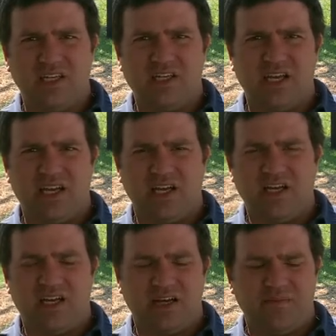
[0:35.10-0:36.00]
and
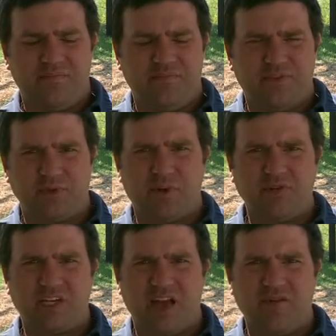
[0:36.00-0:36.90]
they're
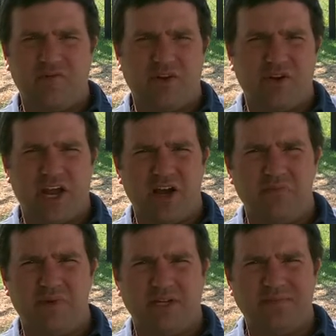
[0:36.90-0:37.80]
supposed to have it figured
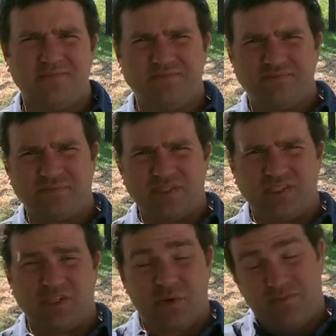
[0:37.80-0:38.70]
out, but
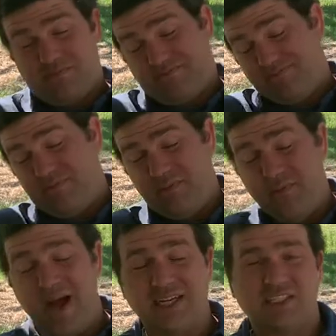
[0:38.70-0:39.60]
so we
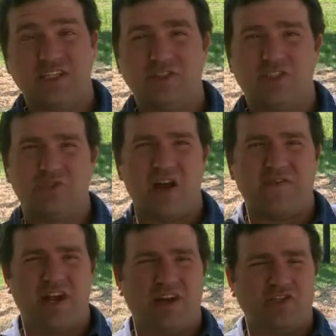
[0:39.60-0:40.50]
might still just drive
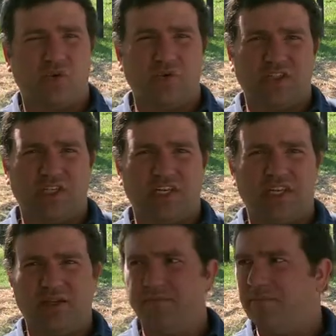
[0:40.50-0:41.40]
down to Georgia and get
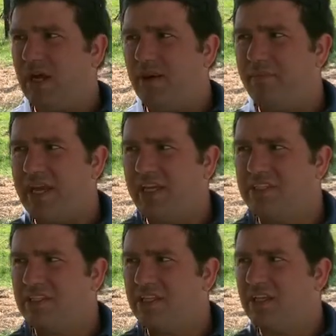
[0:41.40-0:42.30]
them
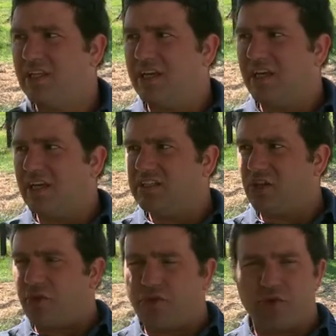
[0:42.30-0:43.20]
bees so
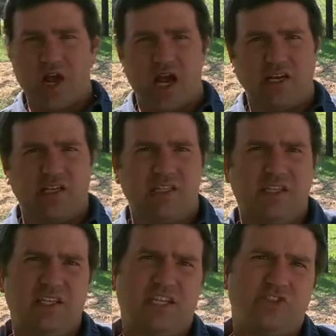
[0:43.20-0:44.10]
that they're not
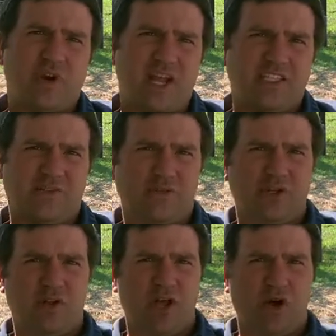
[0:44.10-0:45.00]
in transit for
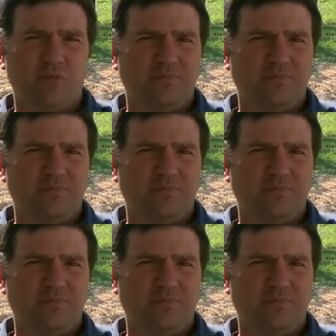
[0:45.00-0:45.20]
too long.